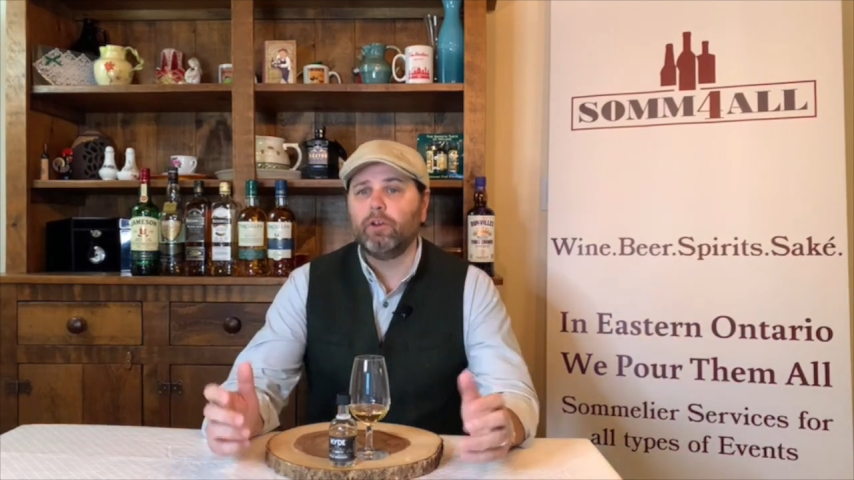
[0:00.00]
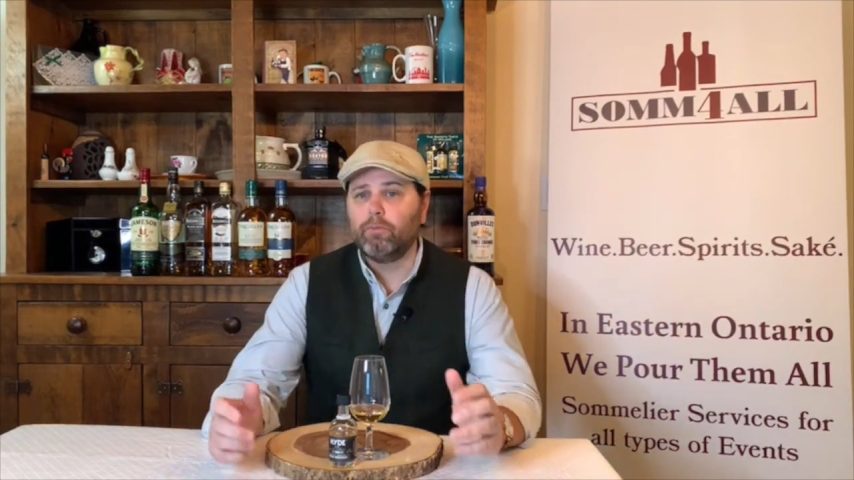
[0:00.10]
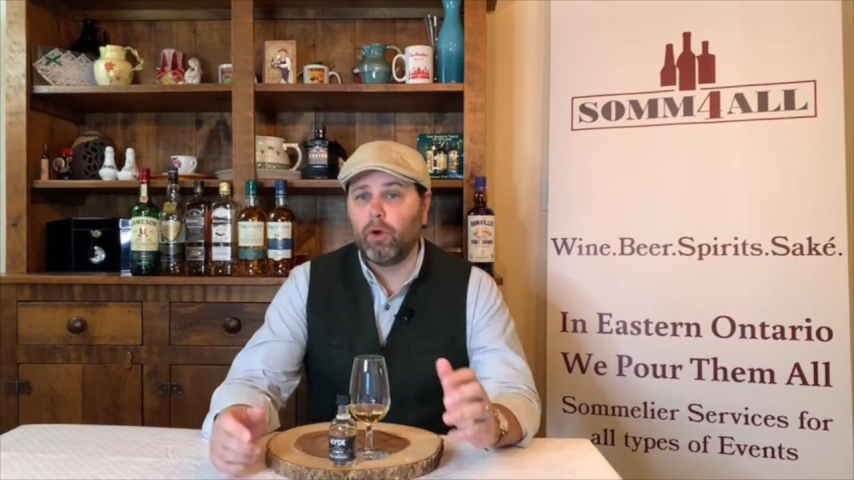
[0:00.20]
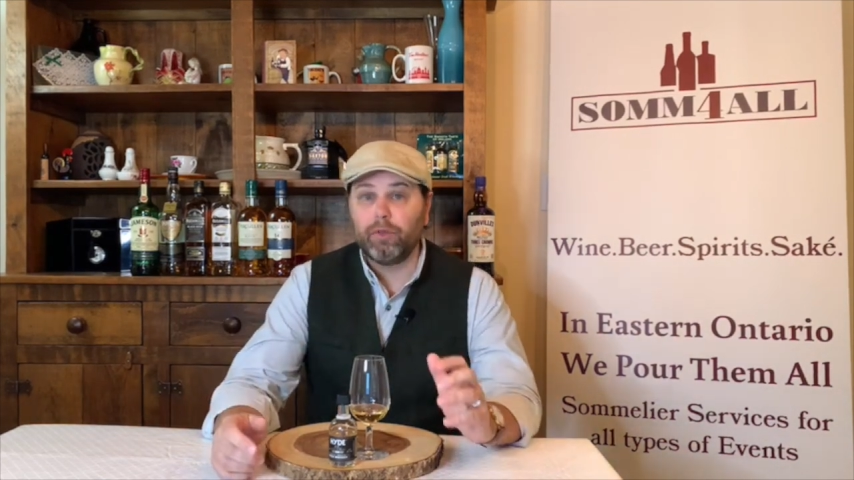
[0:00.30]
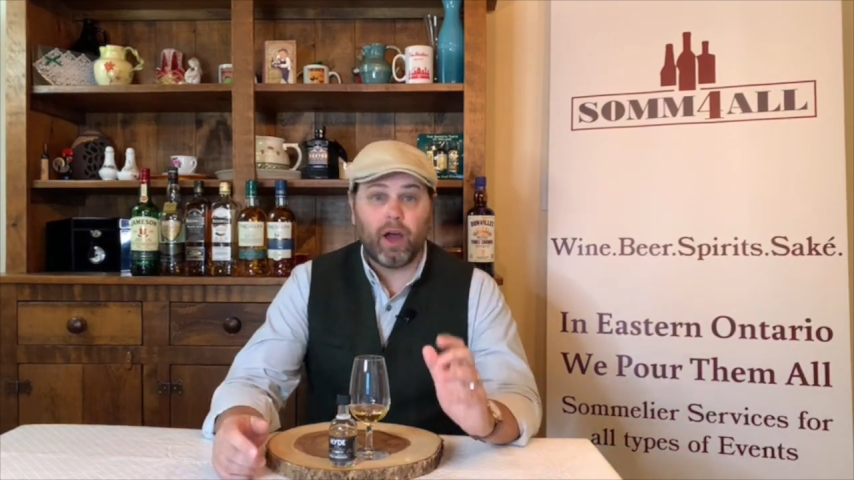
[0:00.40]
to
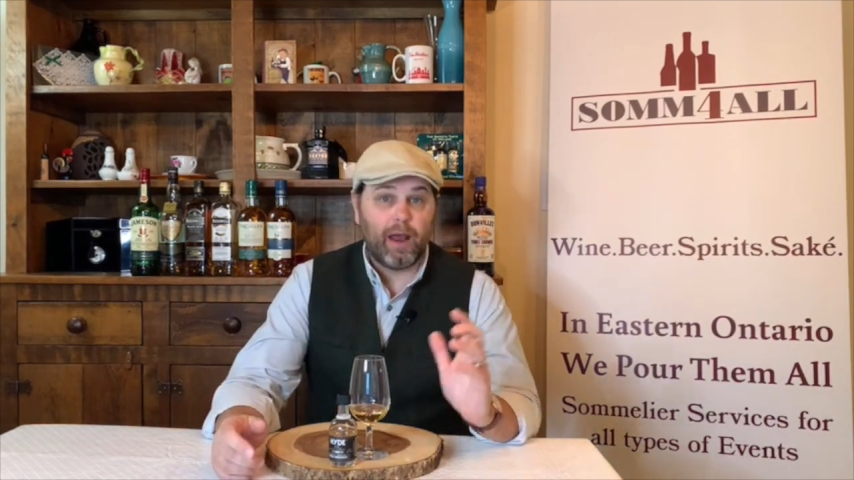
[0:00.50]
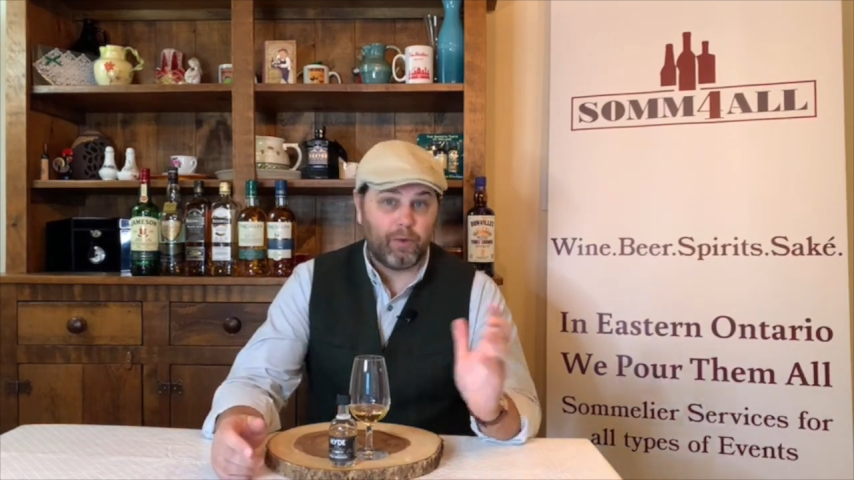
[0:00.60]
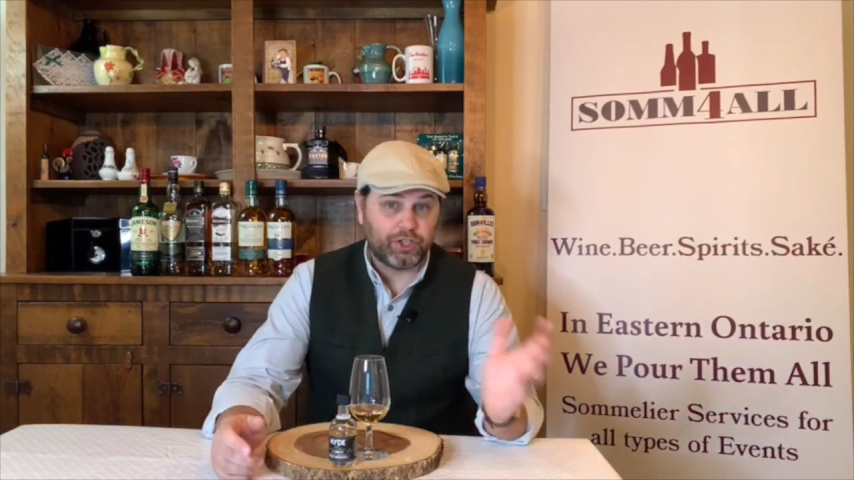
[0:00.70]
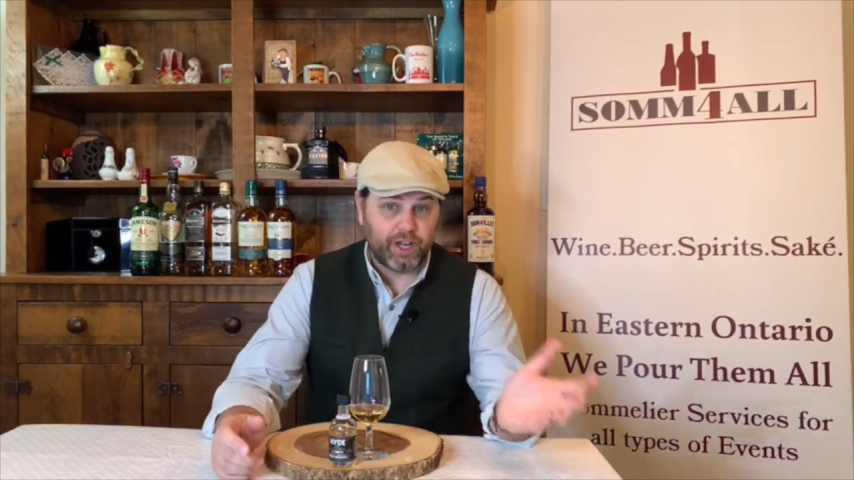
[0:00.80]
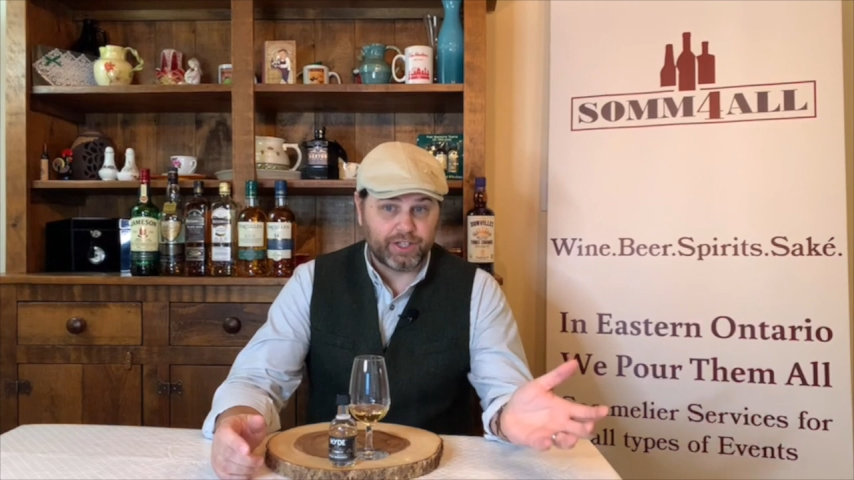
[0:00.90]
both
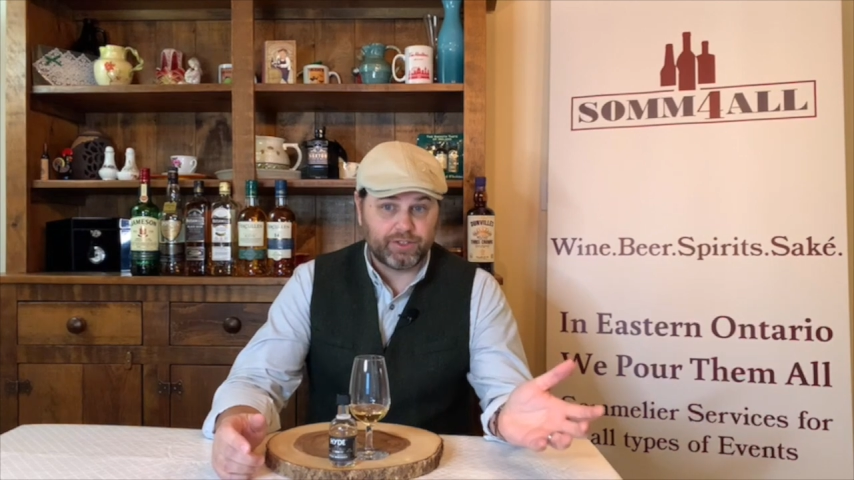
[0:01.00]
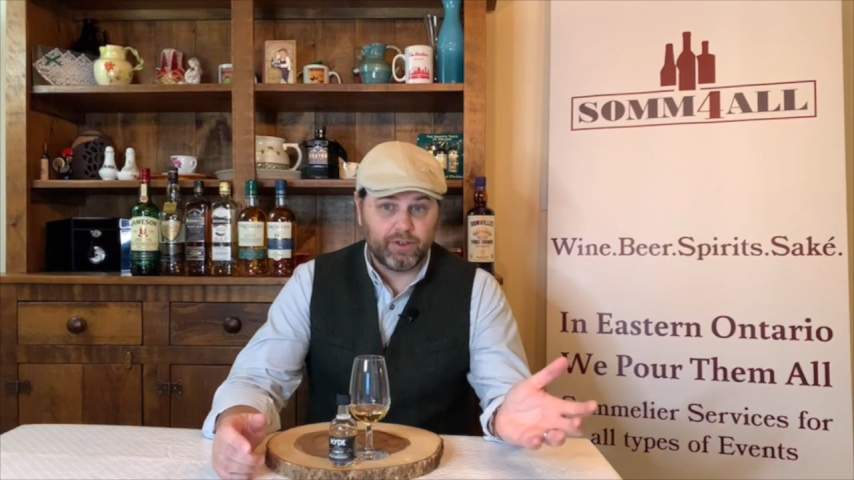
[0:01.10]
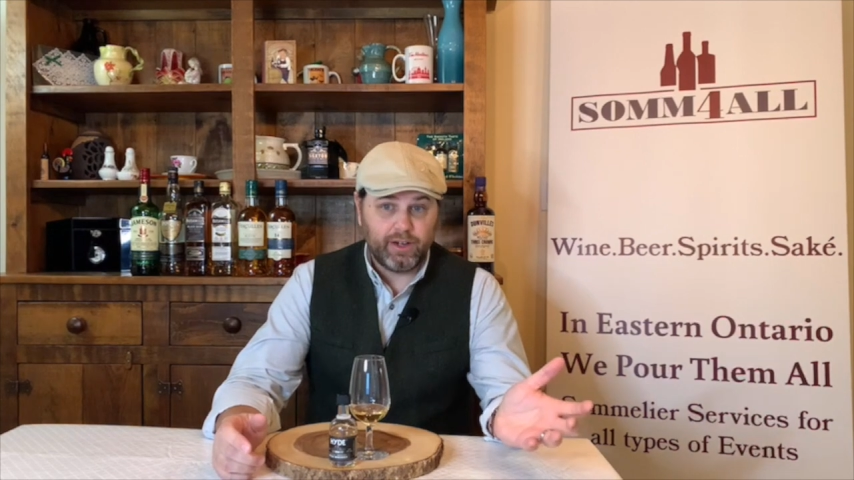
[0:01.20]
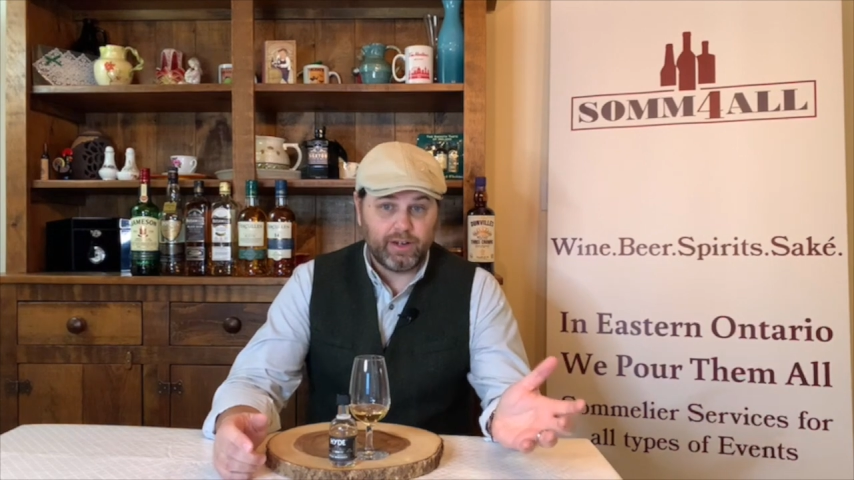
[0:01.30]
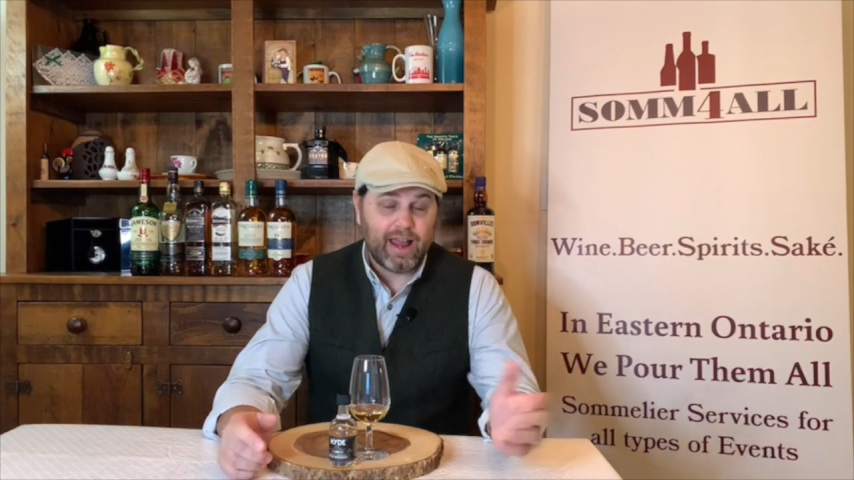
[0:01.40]
Irish
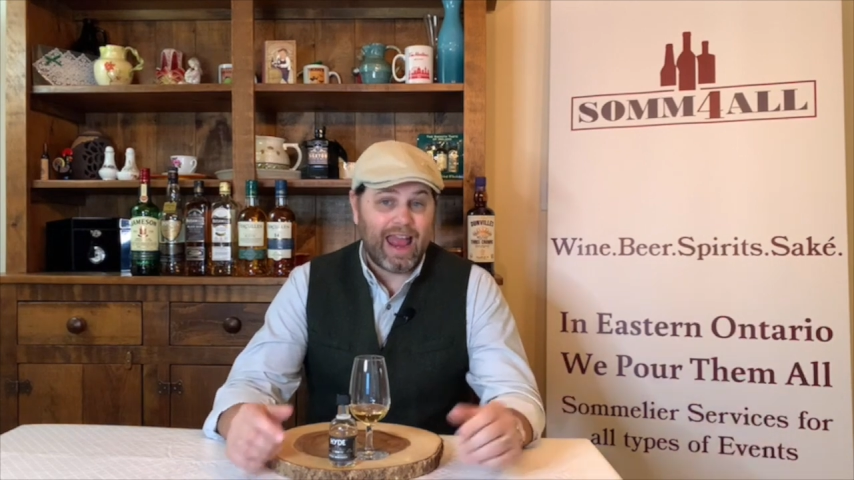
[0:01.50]
history